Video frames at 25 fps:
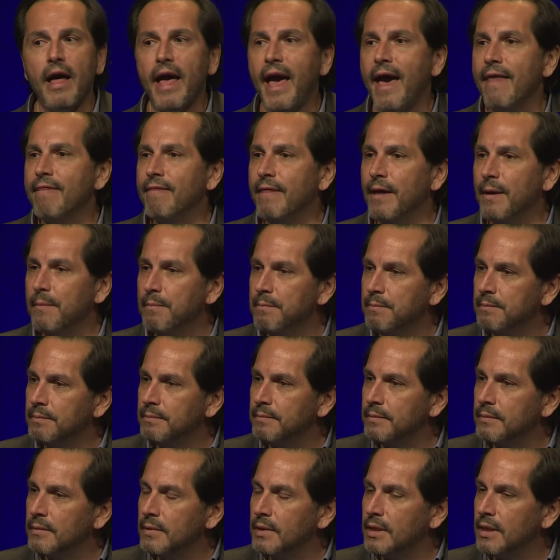had them,
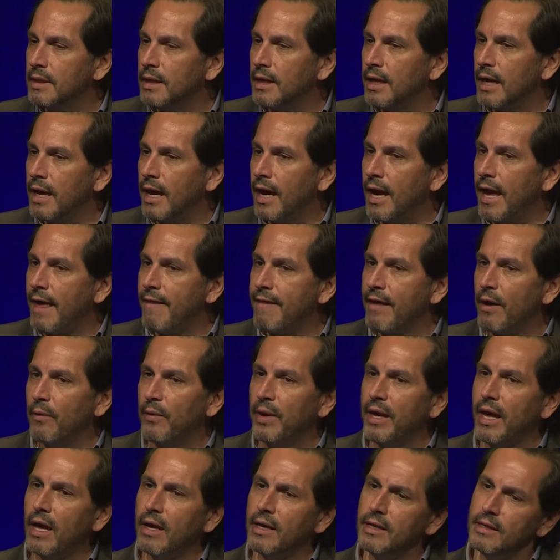and that
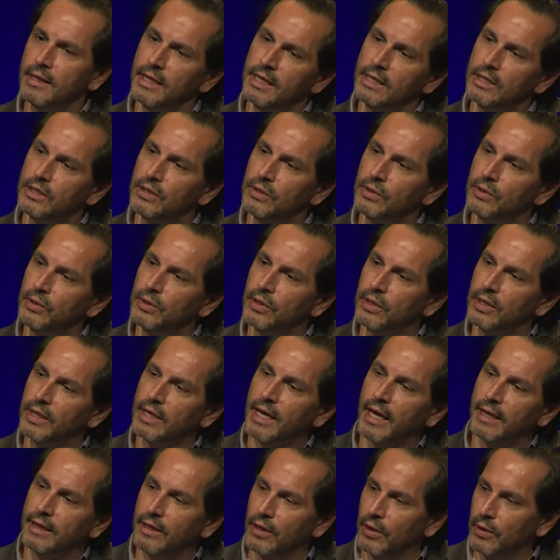we need to look
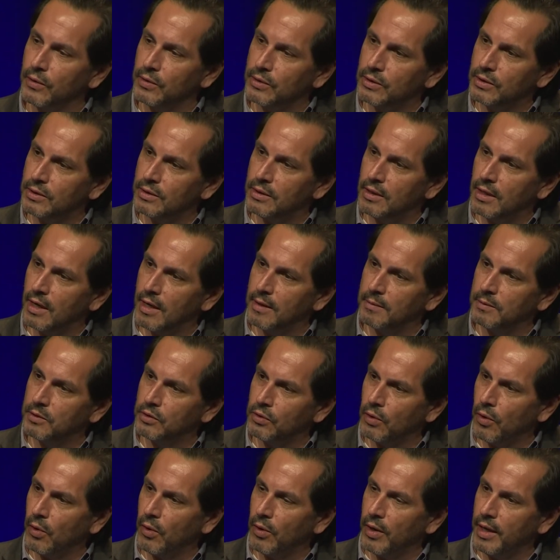at those
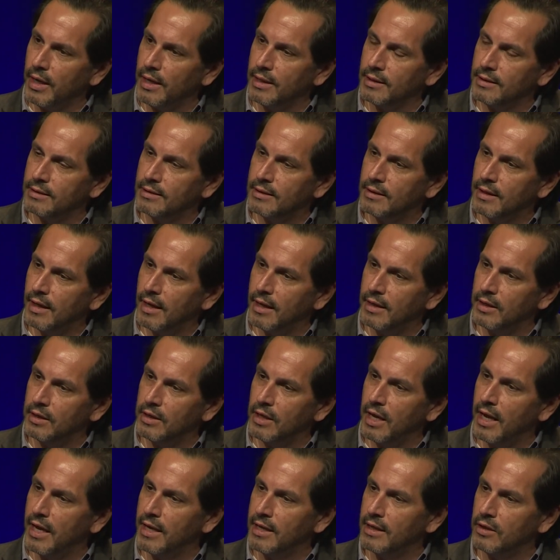stories and
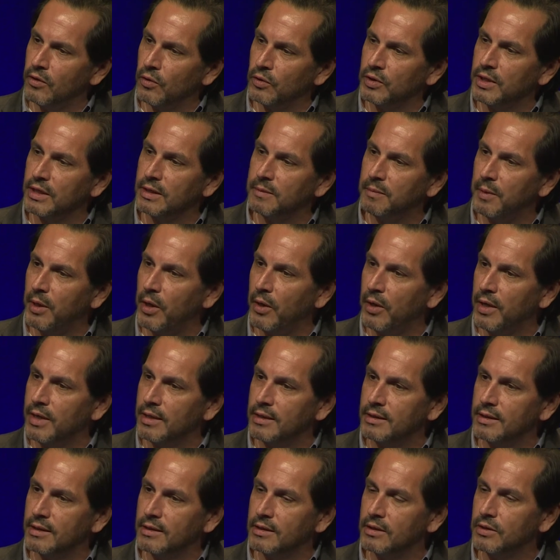those
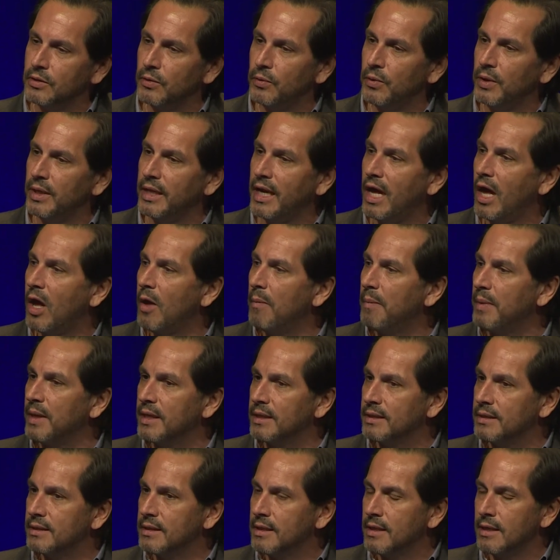experiences to really help
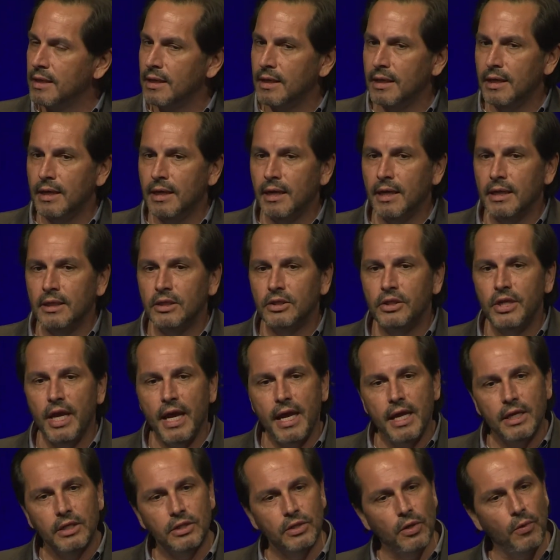us
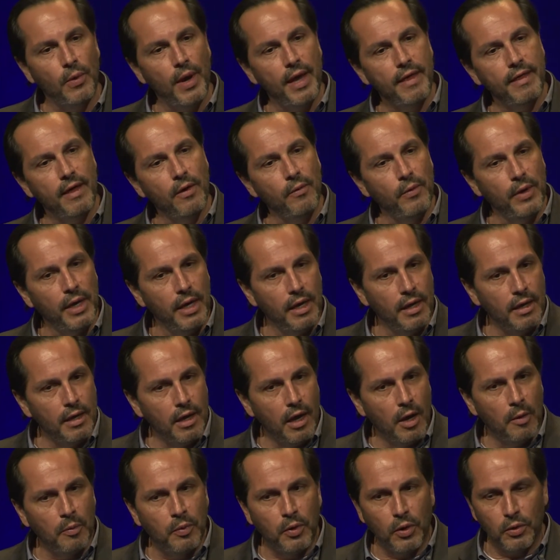change the way that we
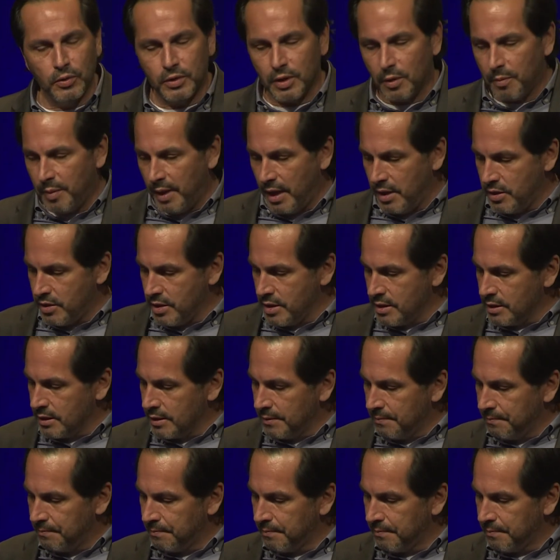approach our patients.